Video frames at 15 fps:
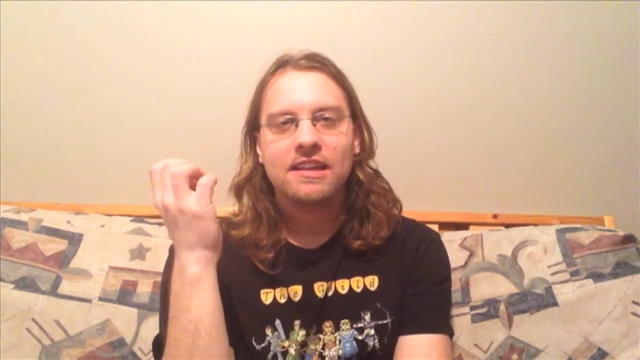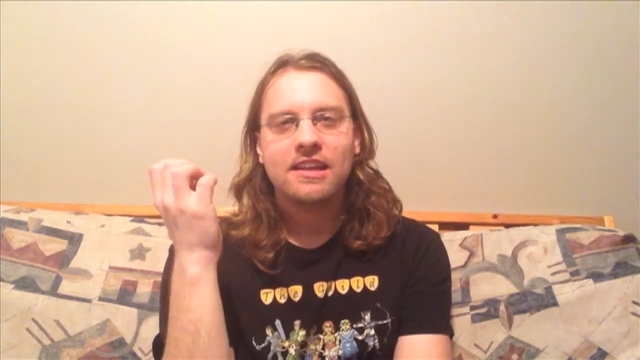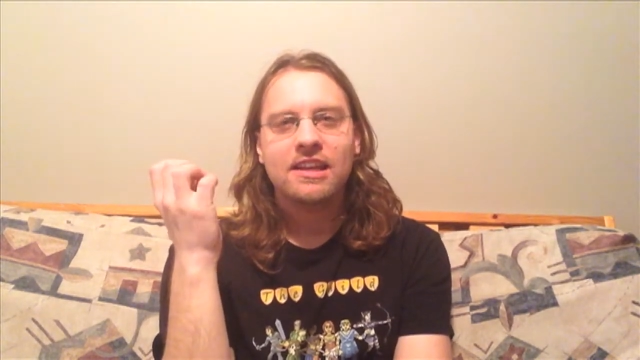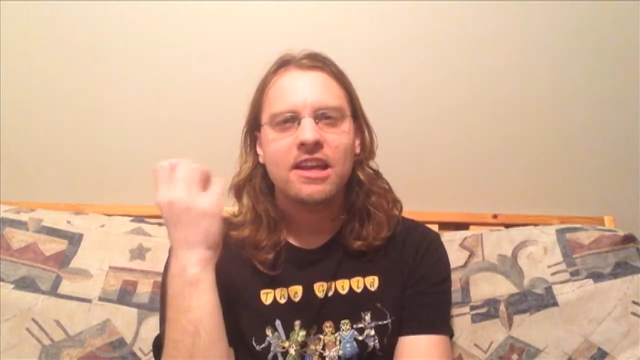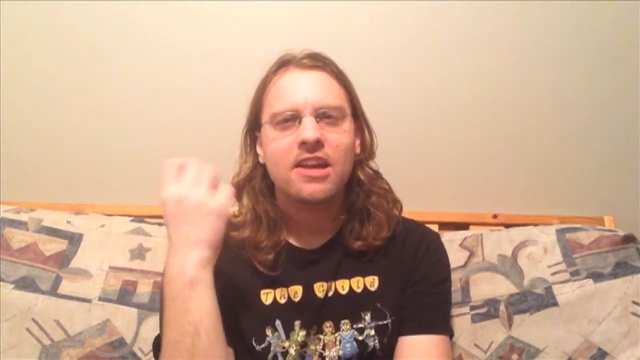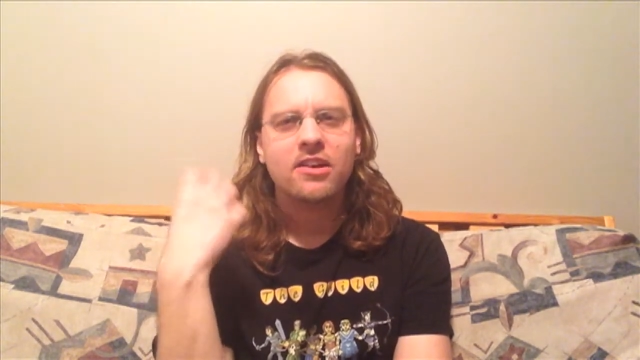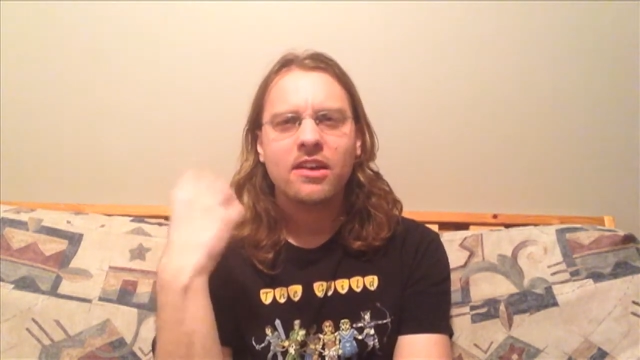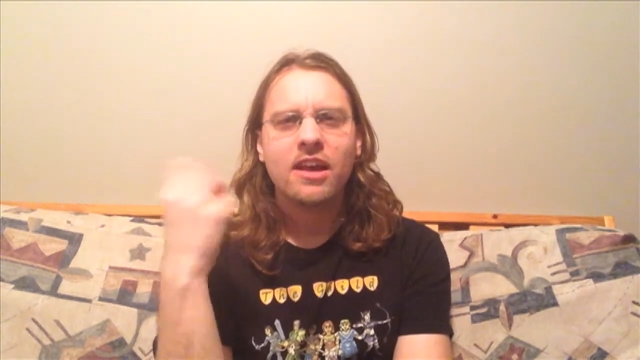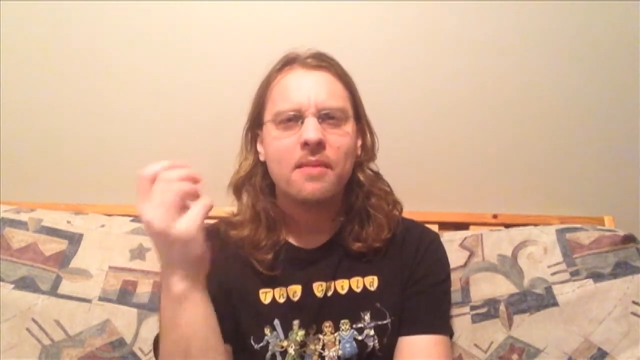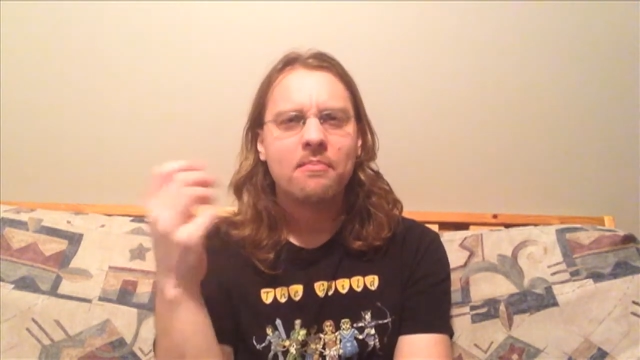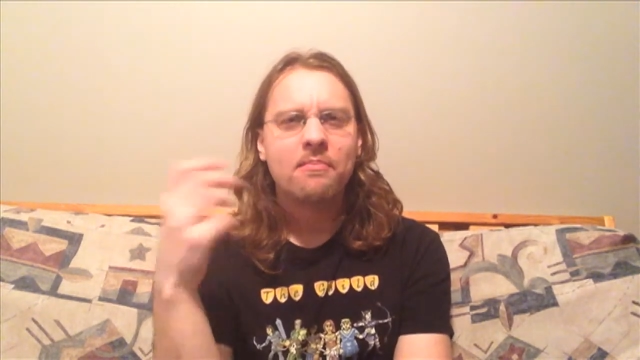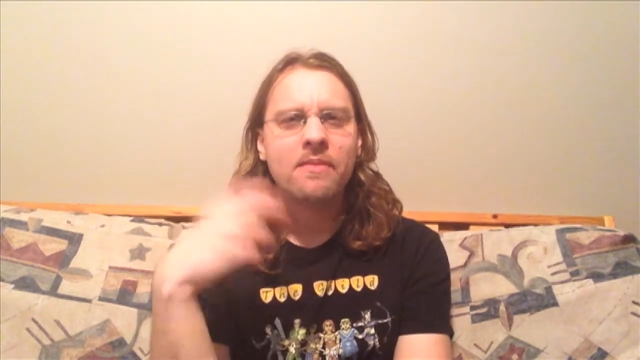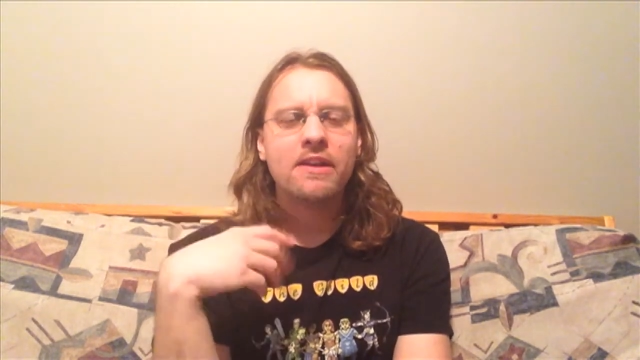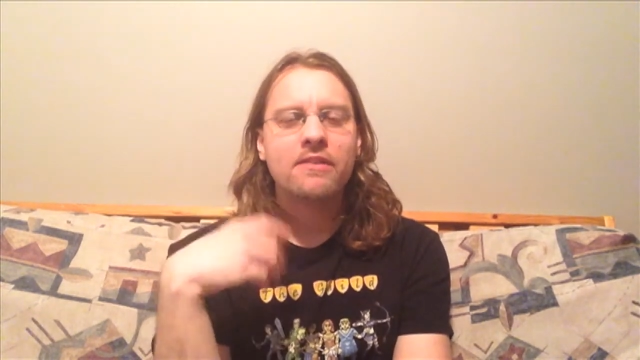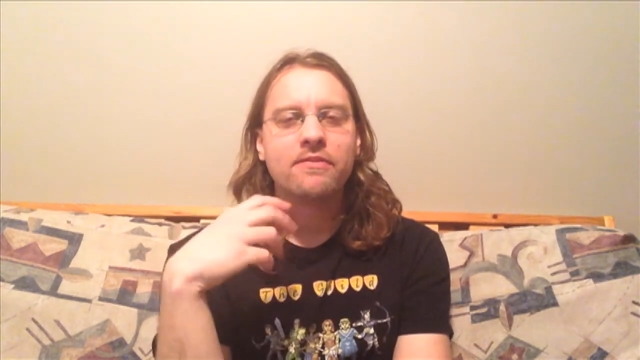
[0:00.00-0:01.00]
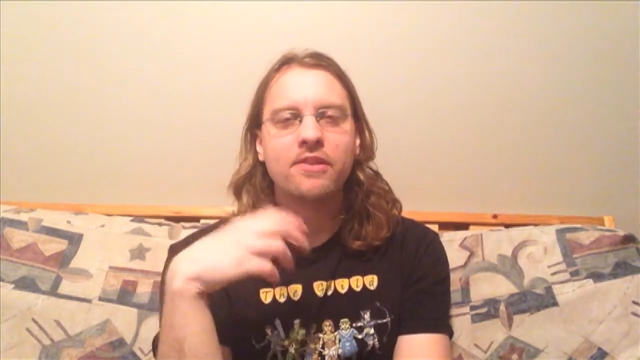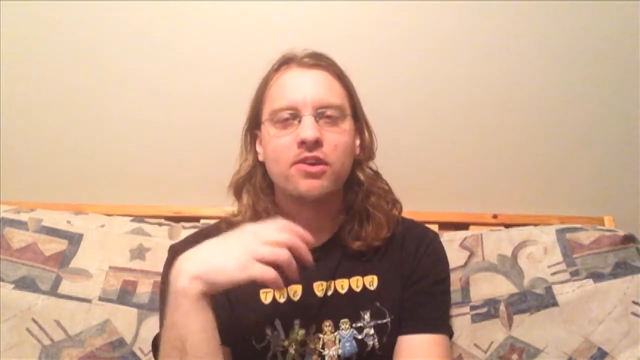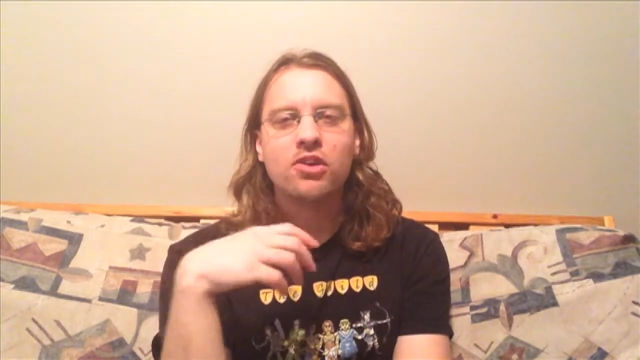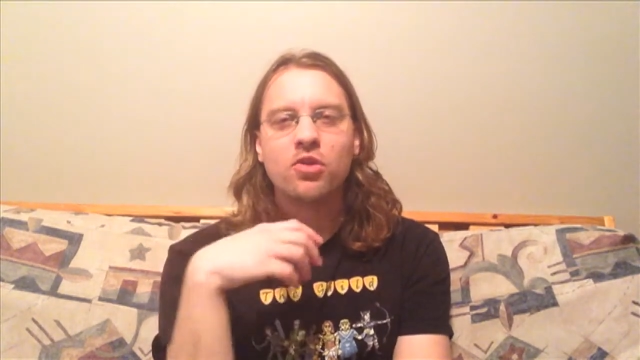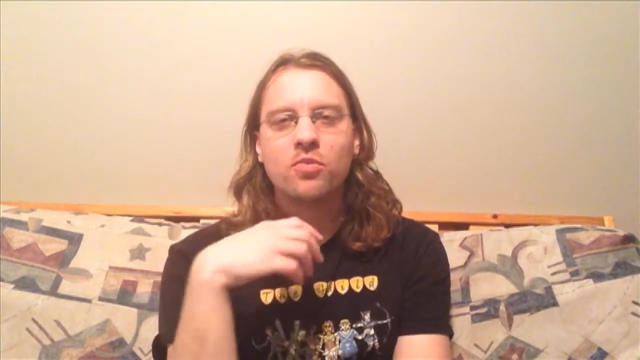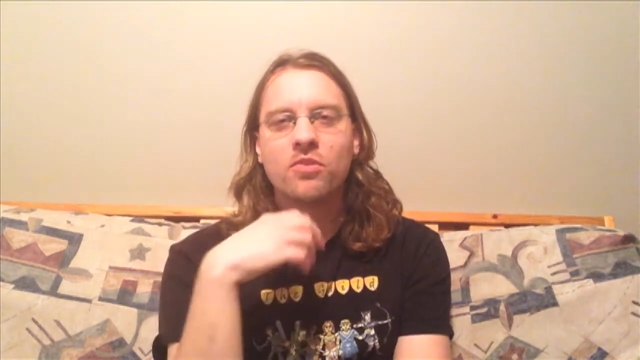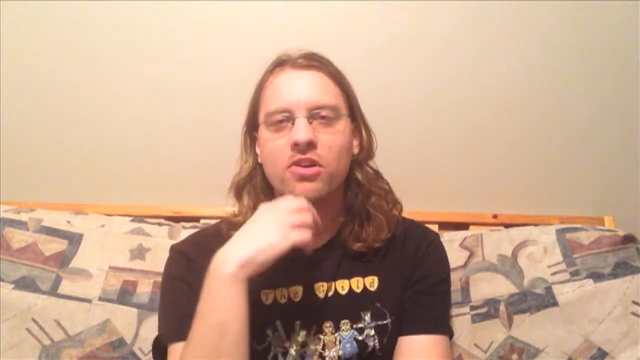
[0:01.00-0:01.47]
Yeah, a bit of
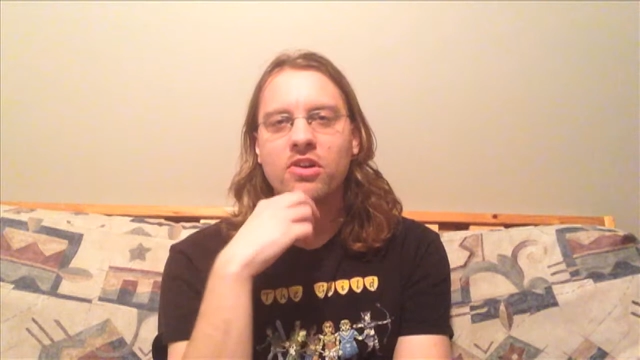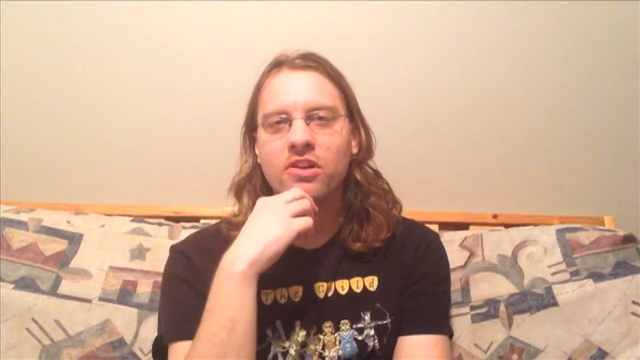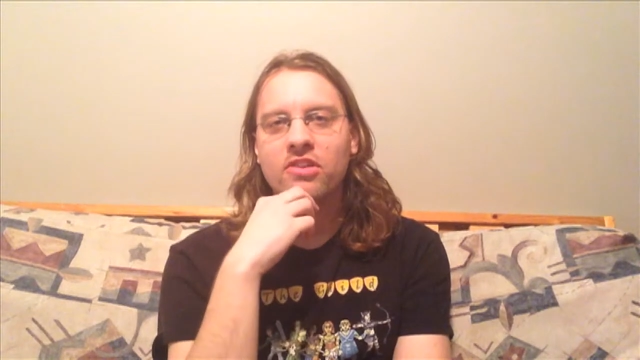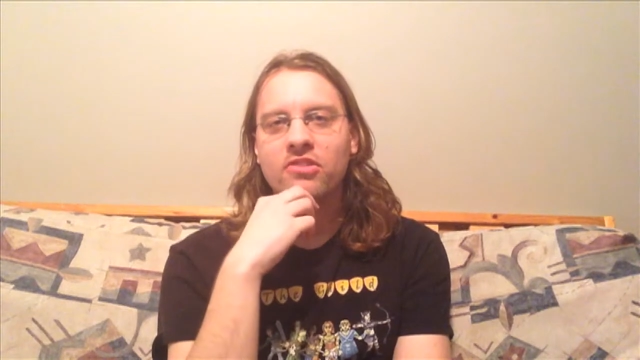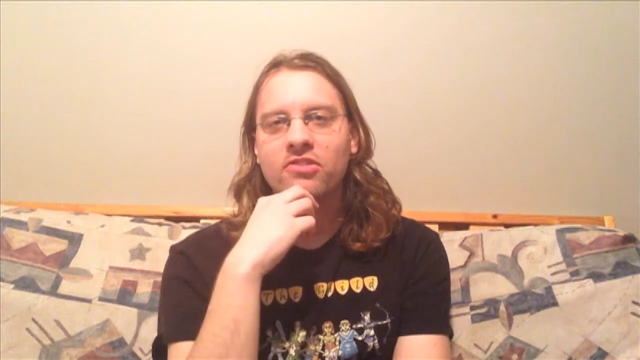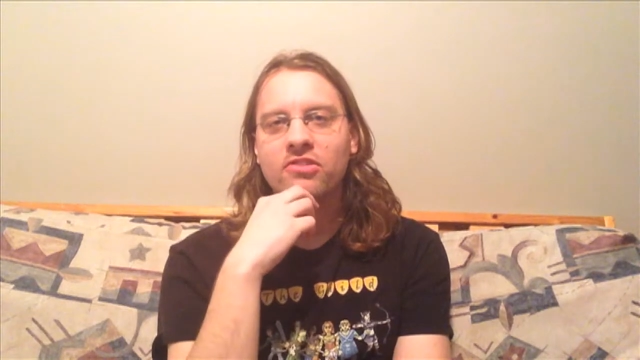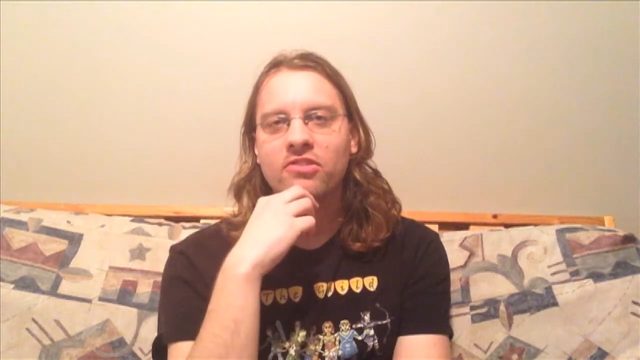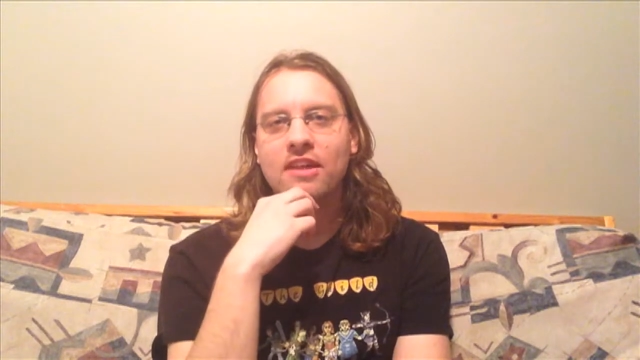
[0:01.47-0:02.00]
humor is